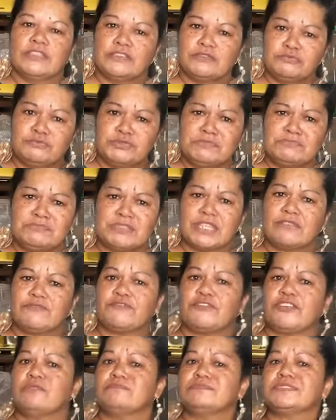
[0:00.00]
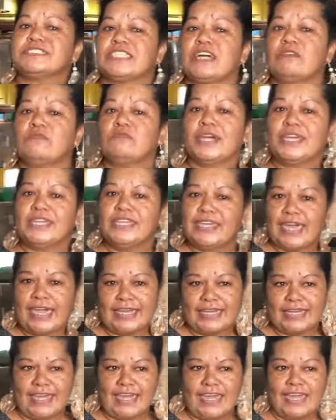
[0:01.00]
the women from
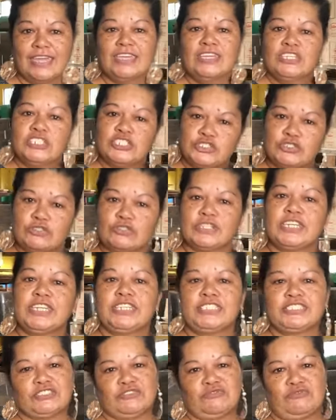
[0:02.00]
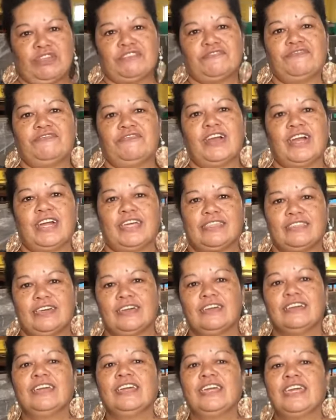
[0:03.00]
Sawayeke took his
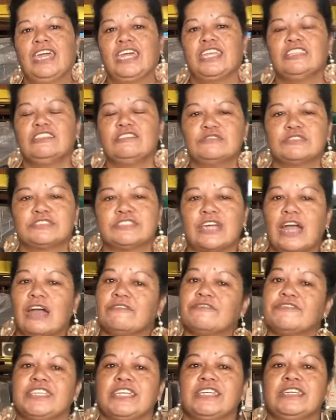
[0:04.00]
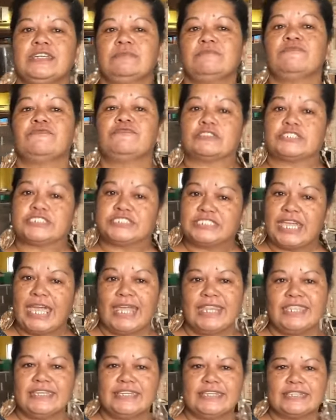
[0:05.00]
grandfather and looked after him for
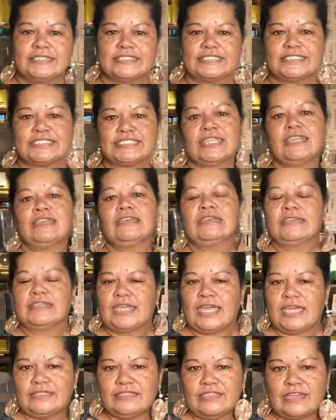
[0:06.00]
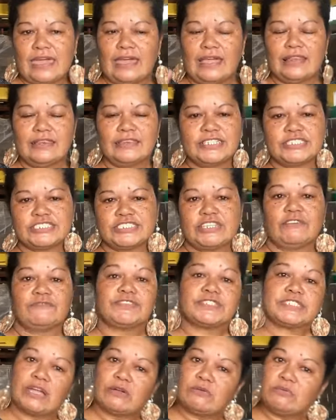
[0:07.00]
10 years, and the elders of
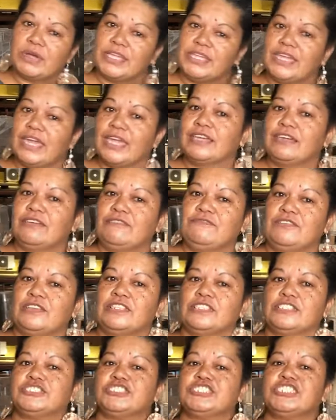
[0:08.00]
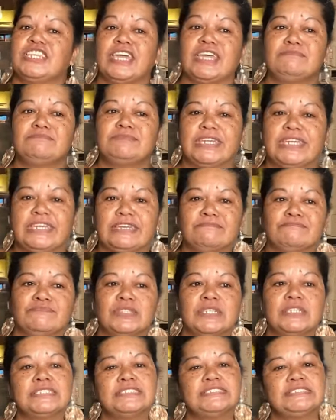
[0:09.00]
Sawayeke village named him
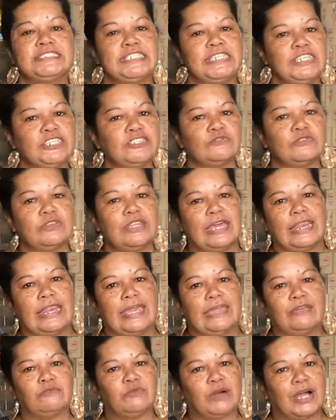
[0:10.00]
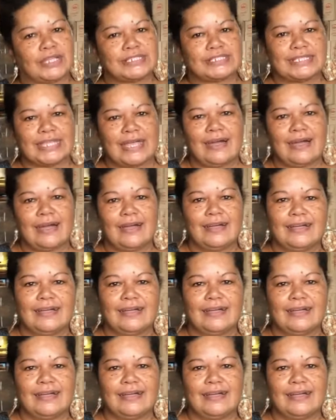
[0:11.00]
Sinu Lele Wasa.